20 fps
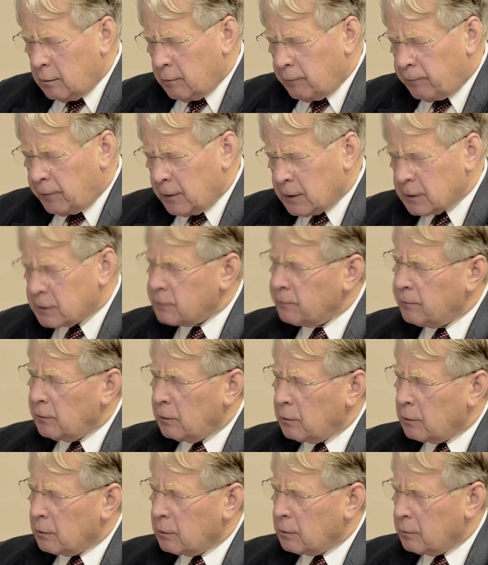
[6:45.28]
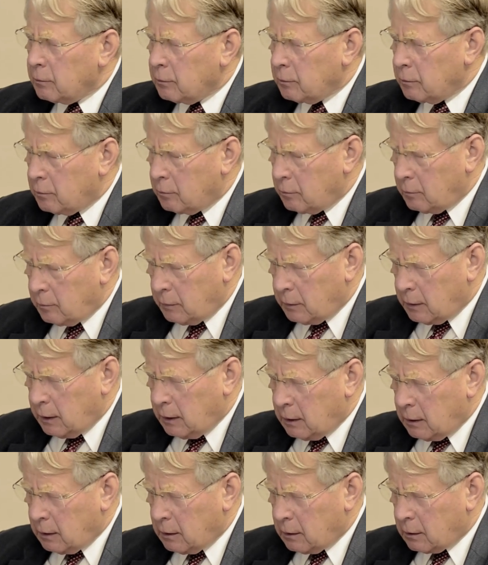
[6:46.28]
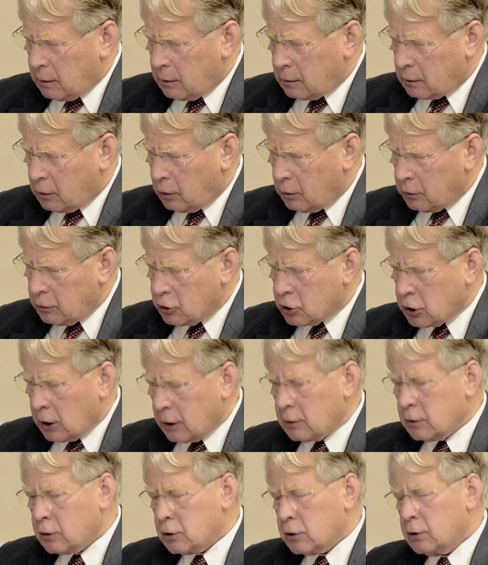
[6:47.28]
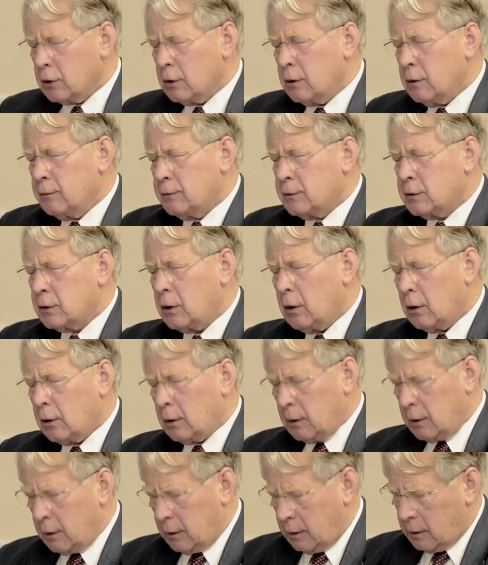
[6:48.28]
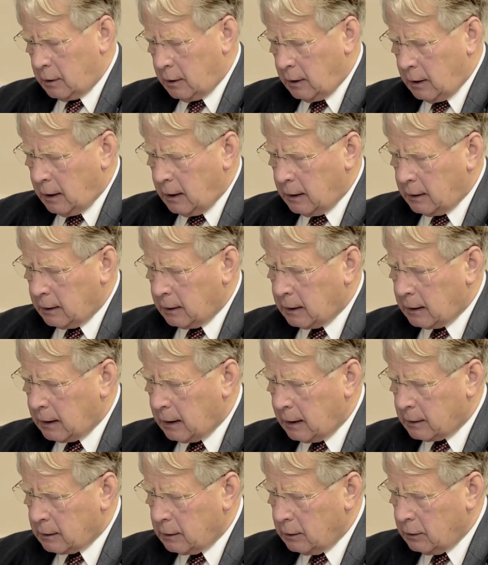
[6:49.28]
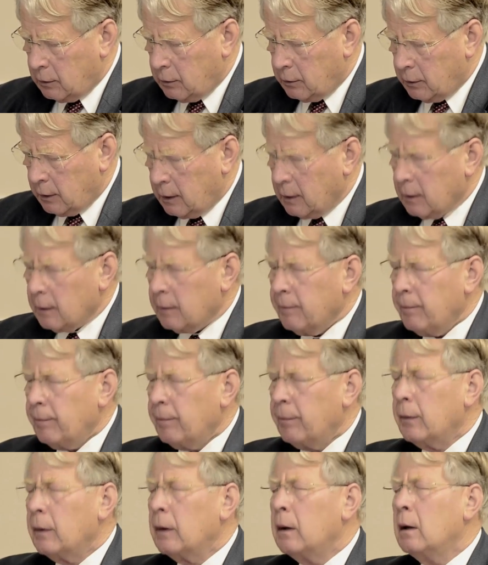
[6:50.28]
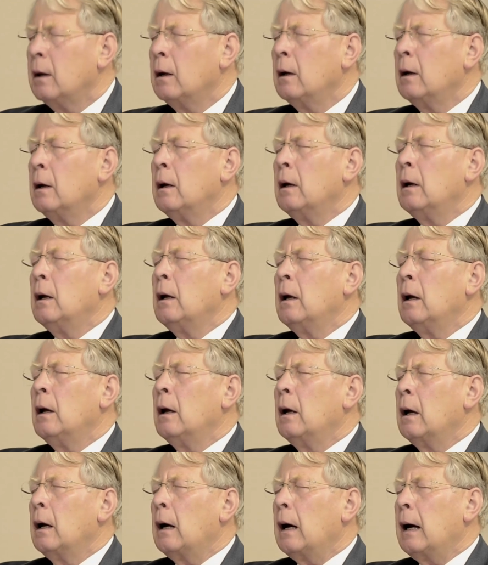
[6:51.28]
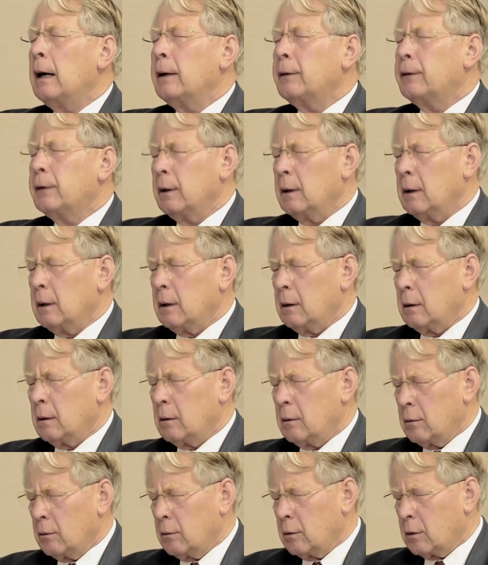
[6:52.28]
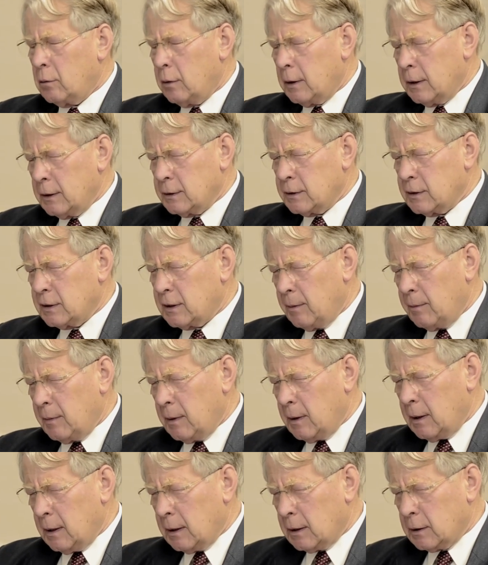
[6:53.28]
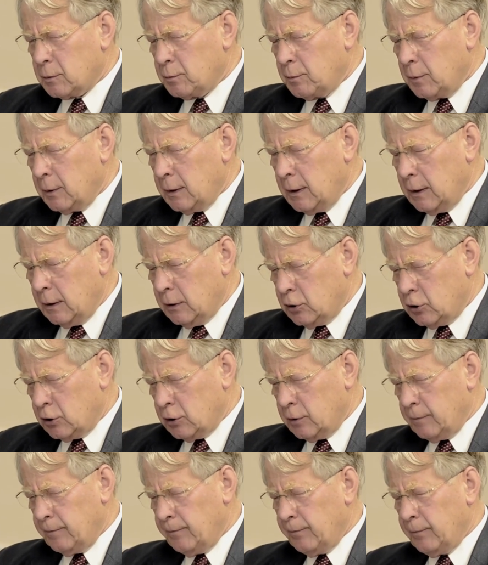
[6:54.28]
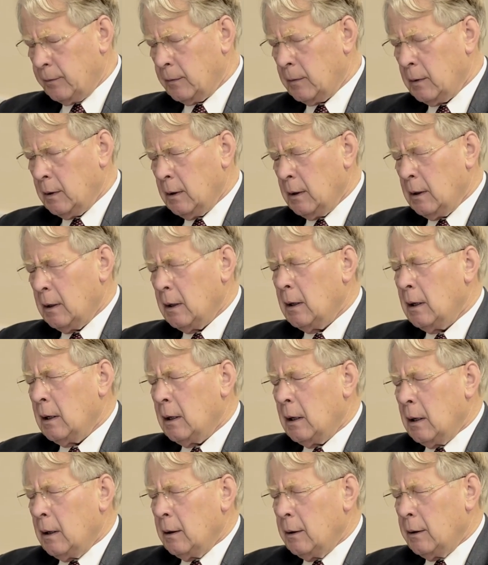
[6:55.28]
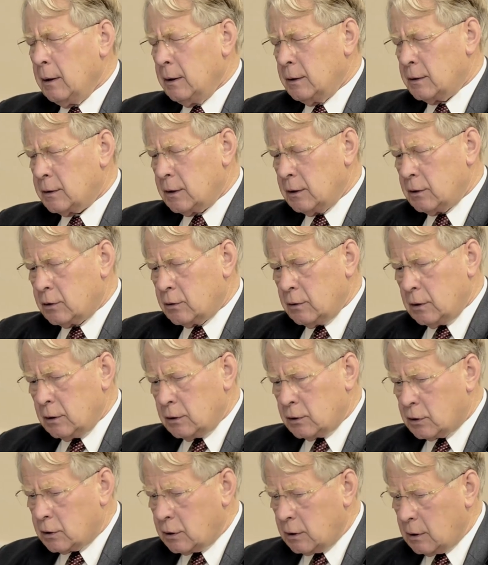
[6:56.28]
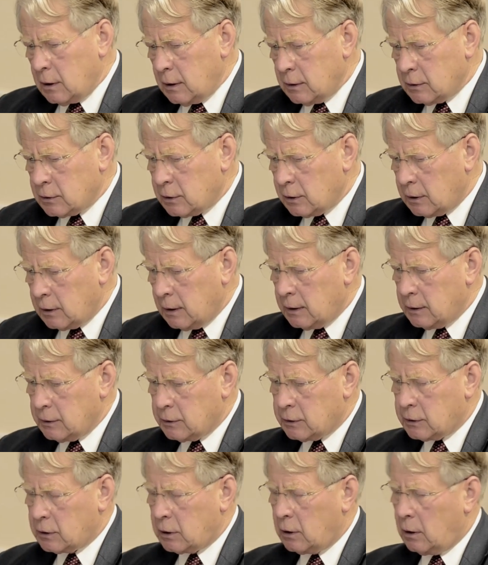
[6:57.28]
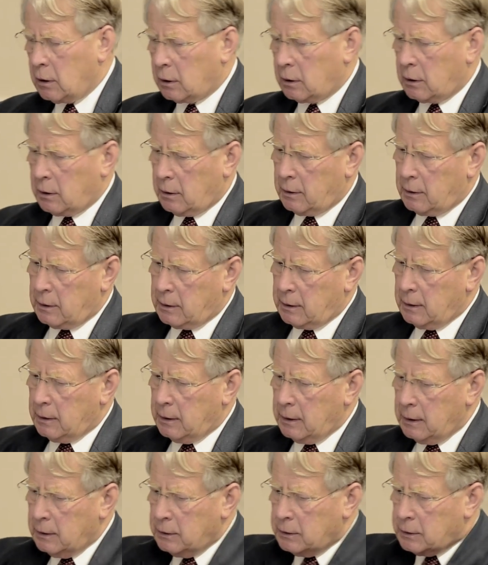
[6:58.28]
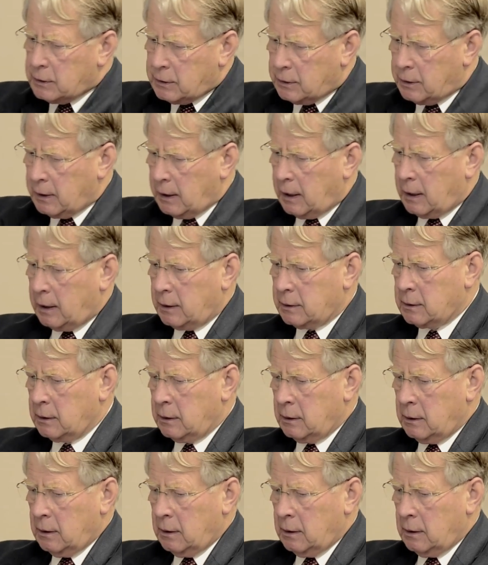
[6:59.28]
First of all, the conjunction of Scotland and Catalonia, I think, requires some explanation. The situation as regards Scotland is that